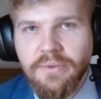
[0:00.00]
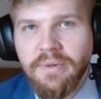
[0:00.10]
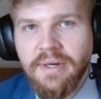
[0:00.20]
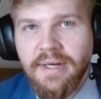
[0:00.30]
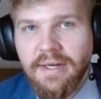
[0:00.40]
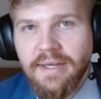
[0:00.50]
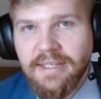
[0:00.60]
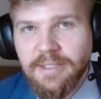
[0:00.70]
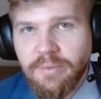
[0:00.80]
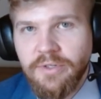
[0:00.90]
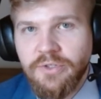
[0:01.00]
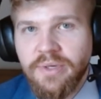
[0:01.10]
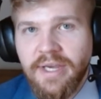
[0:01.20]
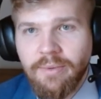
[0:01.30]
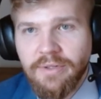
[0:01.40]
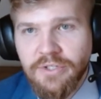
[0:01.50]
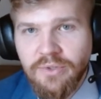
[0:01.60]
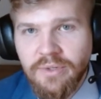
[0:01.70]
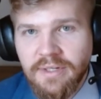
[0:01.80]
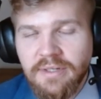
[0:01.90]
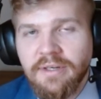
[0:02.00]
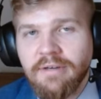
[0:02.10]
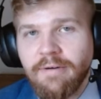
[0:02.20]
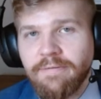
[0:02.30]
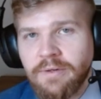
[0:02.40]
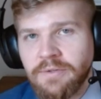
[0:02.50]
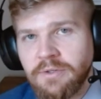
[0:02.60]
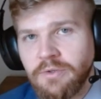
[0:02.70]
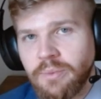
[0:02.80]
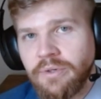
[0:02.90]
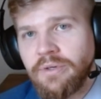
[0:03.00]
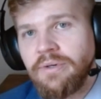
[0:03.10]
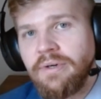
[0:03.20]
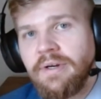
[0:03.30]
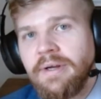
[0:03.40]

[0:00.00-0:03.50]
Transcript: So experience you gain while a student or federal skilled worker